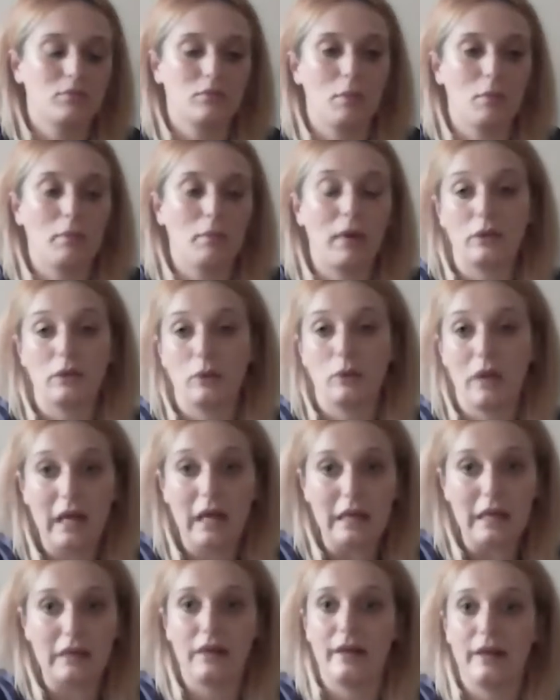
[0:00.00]
manual
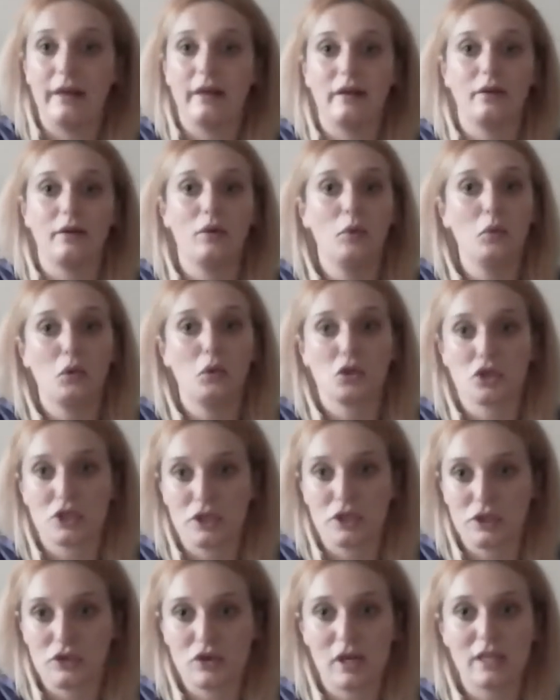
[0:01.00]
handling,
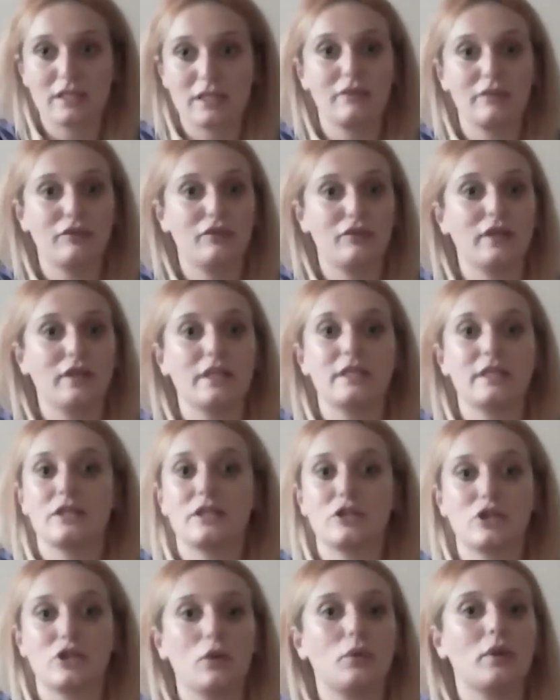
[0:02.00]
washing and dressing,
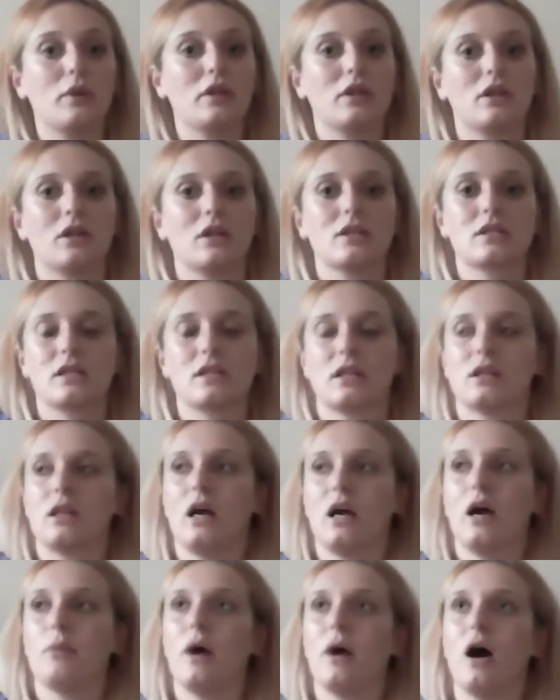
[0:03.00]
feeding, choking, things like
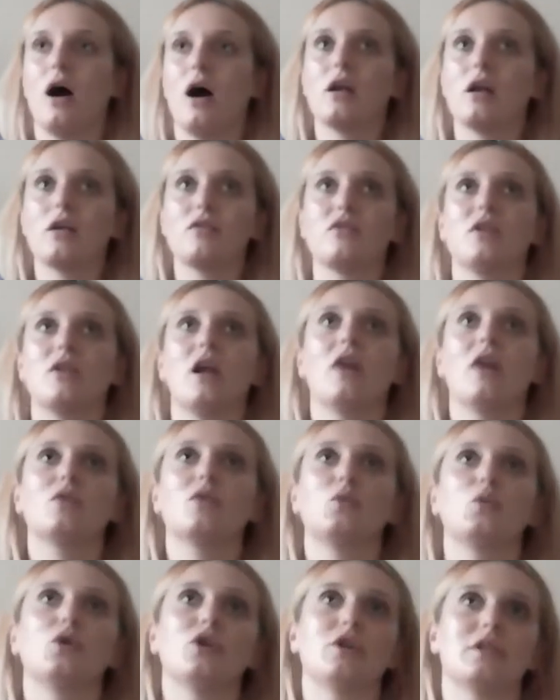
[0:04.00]
that. But I have never
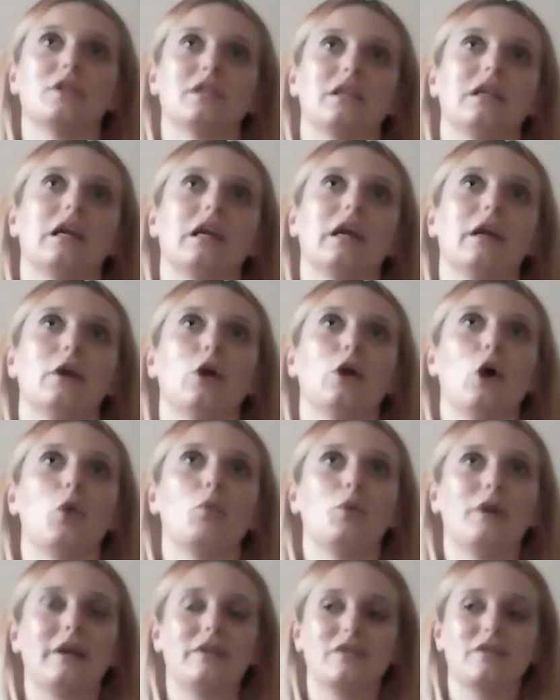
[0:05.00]
worked in a care home
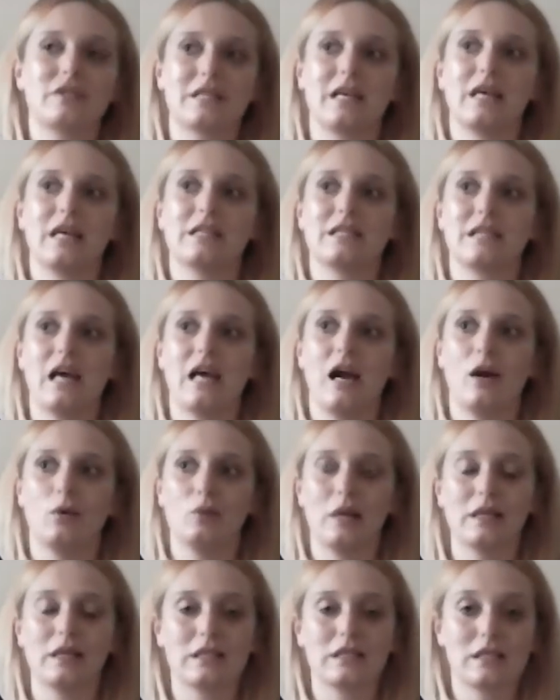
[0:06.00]
where I've sat
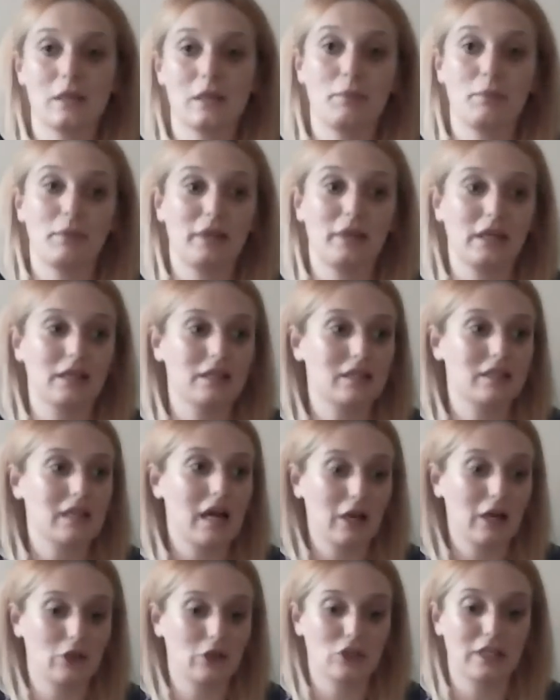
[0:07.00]
down and somebody has
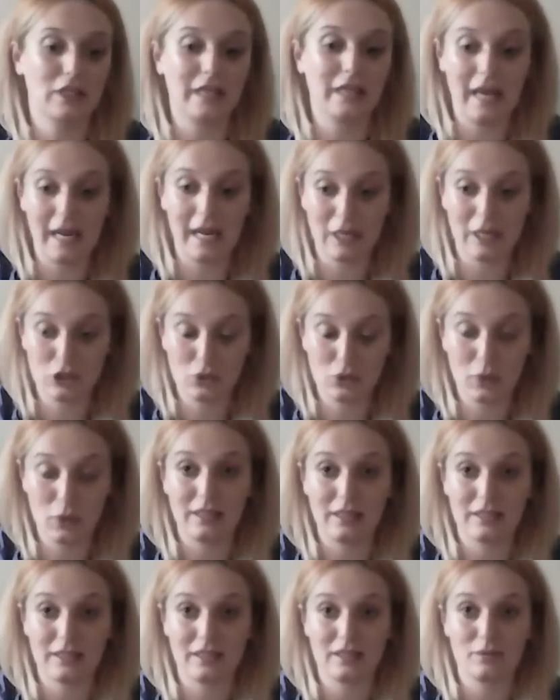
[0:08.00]
actually
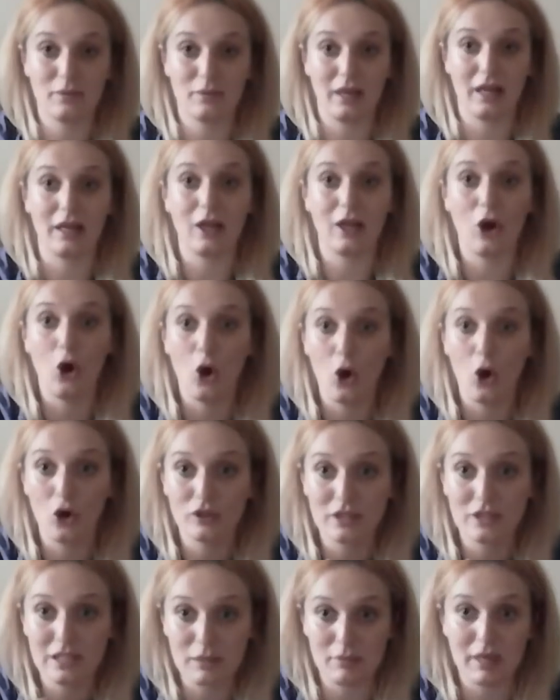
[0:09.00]
educated me
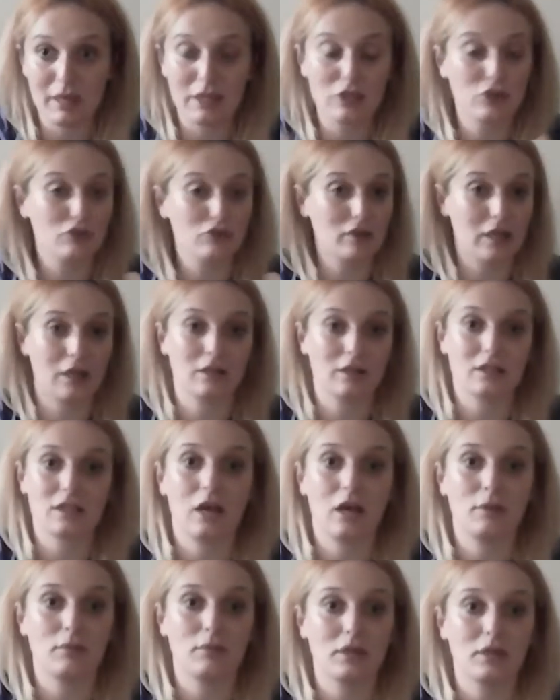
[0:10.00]
on dementia and
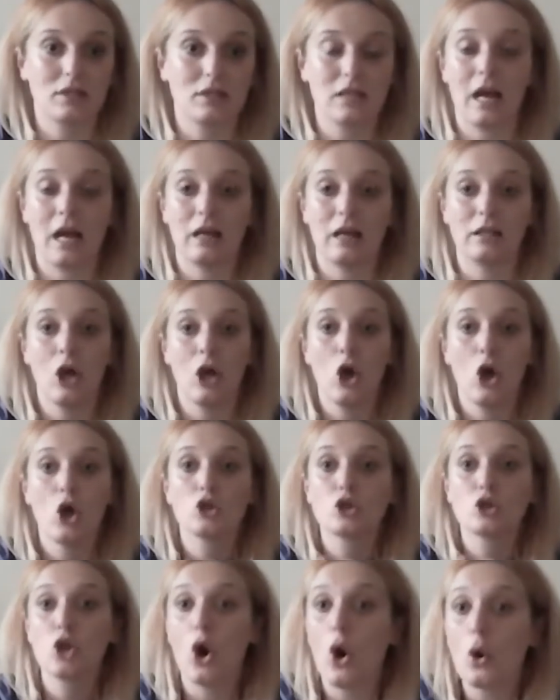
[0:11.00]
Alzheimer's and
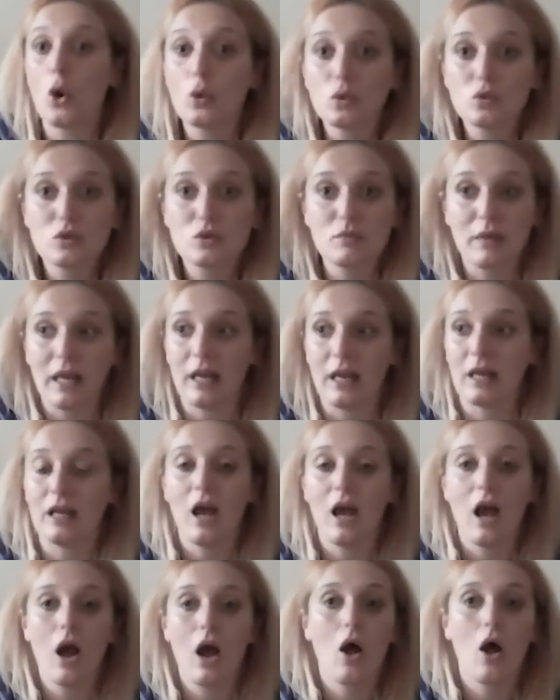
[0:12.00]
told me
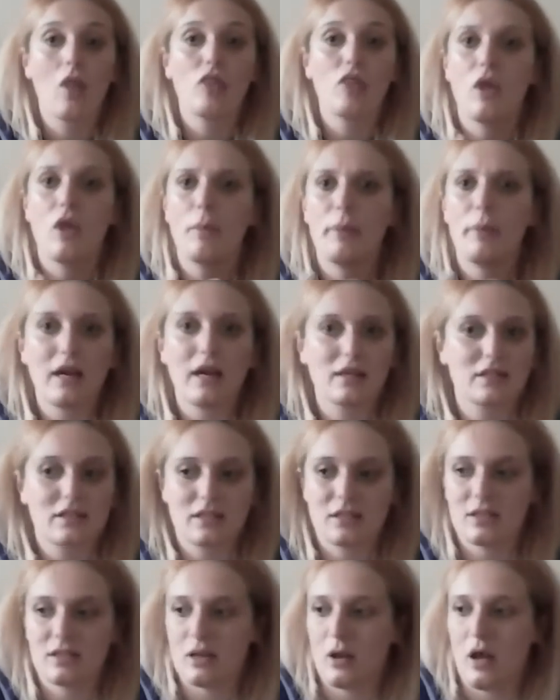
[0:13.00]
the
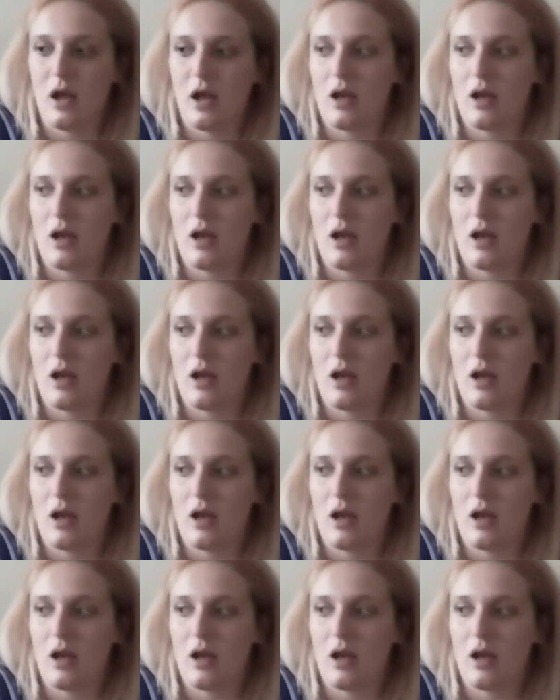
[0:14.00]
best